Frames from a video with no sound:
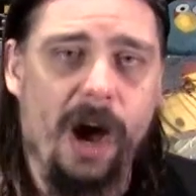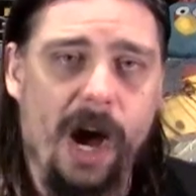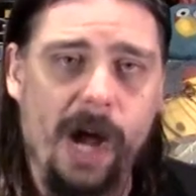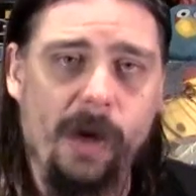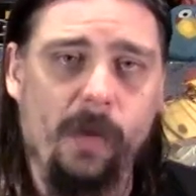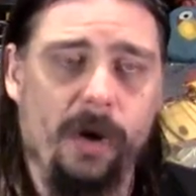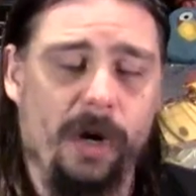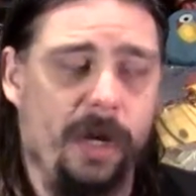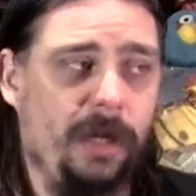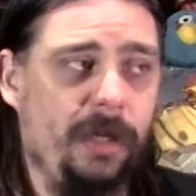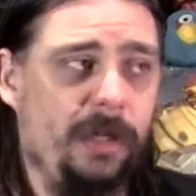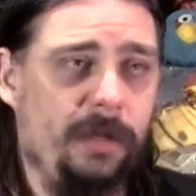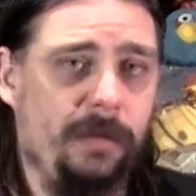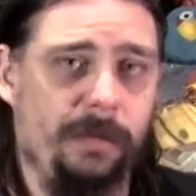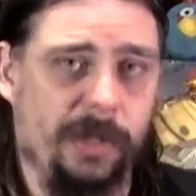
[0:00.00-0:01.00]
I want,
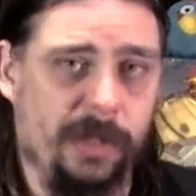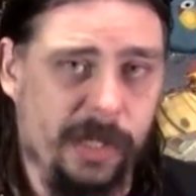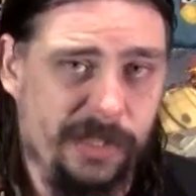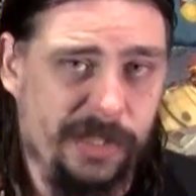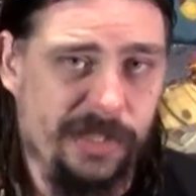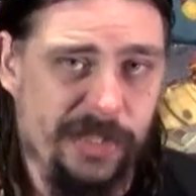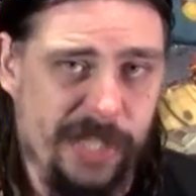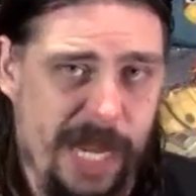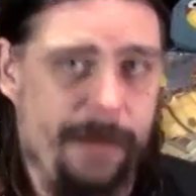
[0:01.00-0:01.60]
because this is